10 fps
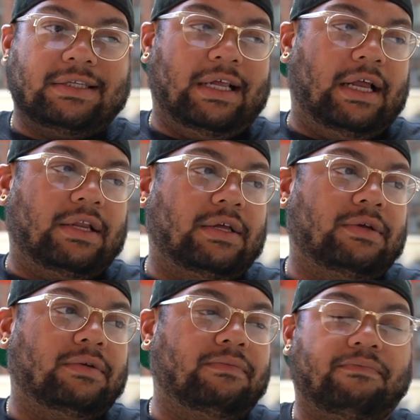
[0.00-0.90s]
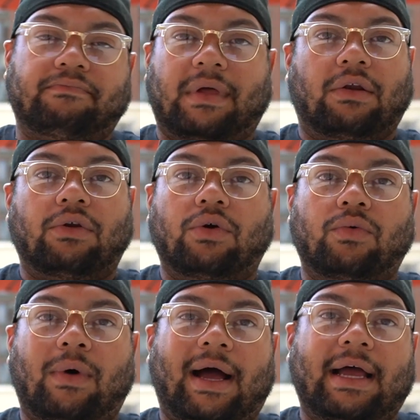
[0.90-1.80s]
I don't, I don't know
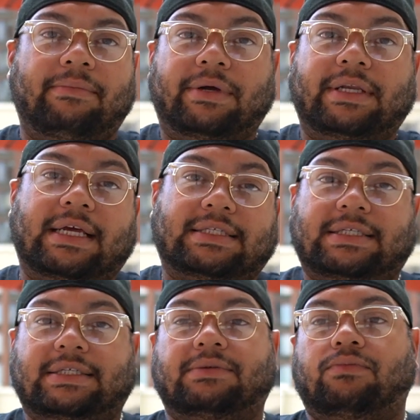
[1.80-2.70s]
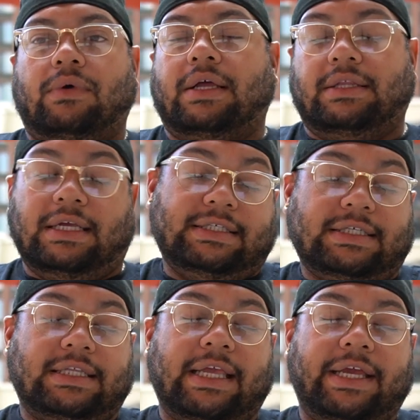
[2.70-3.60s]
why, but that's just
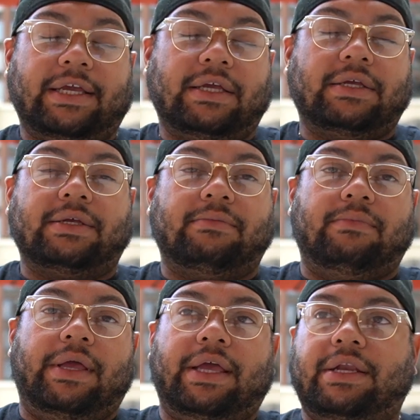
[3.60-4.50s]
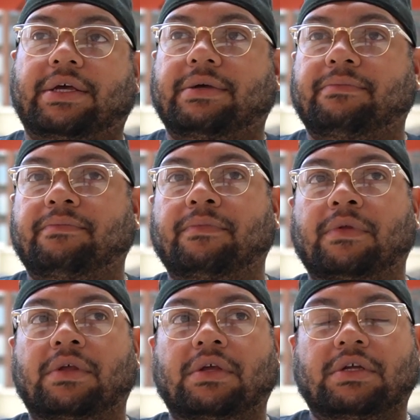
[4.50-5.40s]
a thing. And
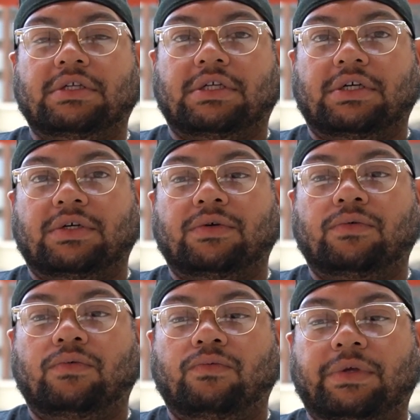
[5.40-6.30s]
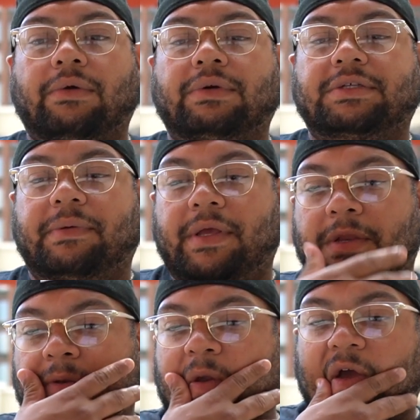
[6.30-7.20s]
so, yeah, we
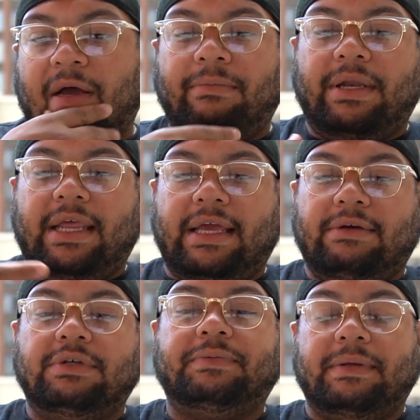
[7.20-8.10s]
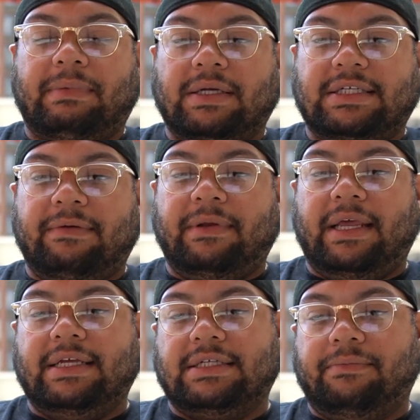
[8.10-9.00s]
spend a couple of days. We spend about 7
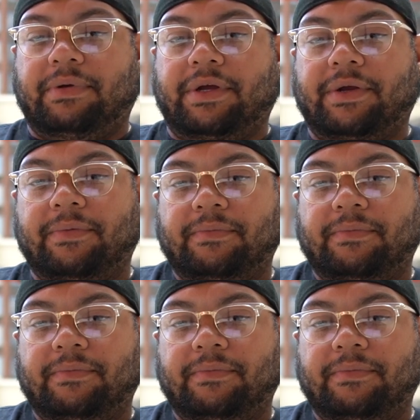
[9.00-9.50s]
days up here